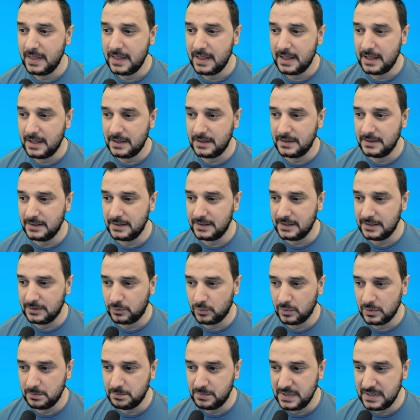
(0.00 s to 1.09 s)
uh, it
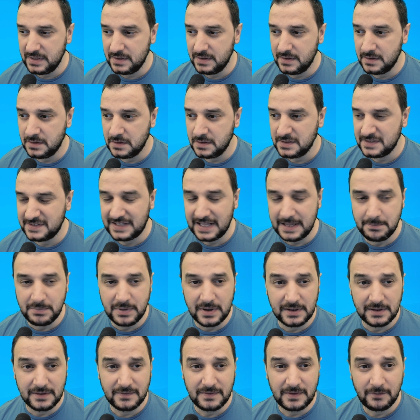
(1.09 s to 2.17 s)
will be stable.
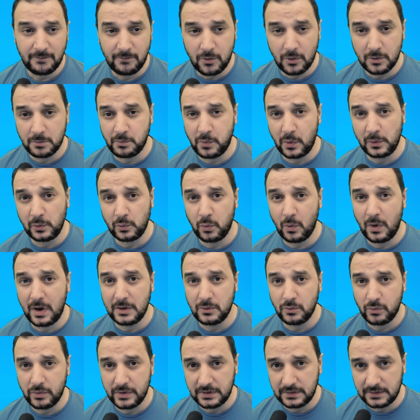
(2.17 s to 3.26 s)
four point one
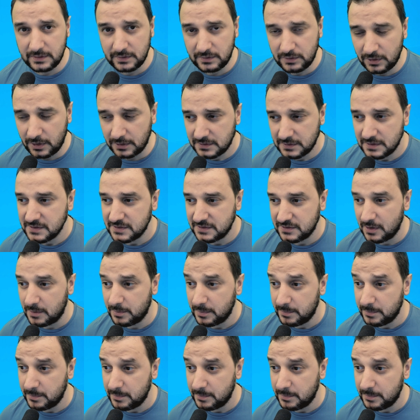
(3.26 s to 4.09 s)
with throttle stop,